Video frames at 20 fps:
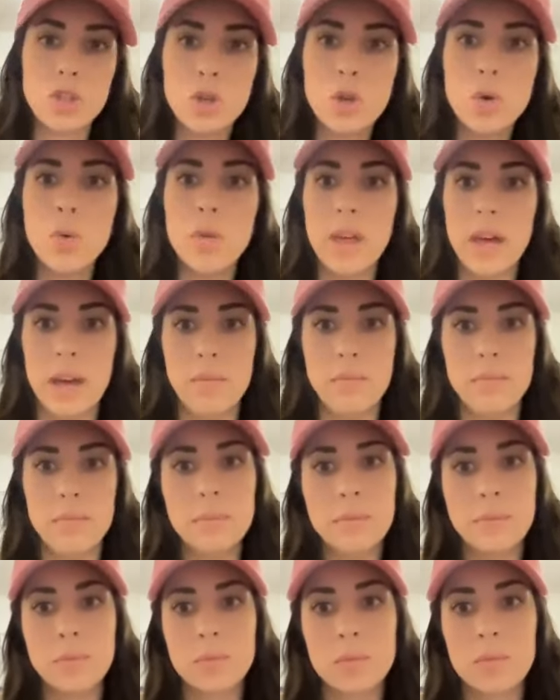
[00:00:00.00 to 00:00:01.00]
to them
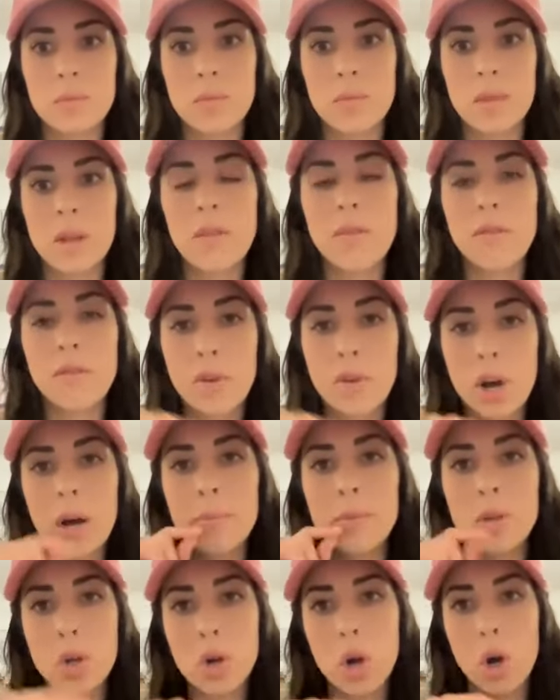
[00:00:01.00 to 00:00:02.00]

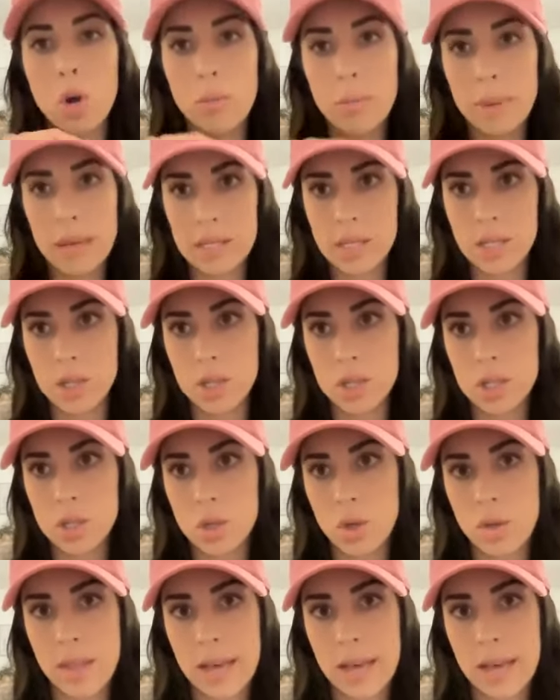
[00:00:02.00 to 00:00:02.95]
from your own messages. So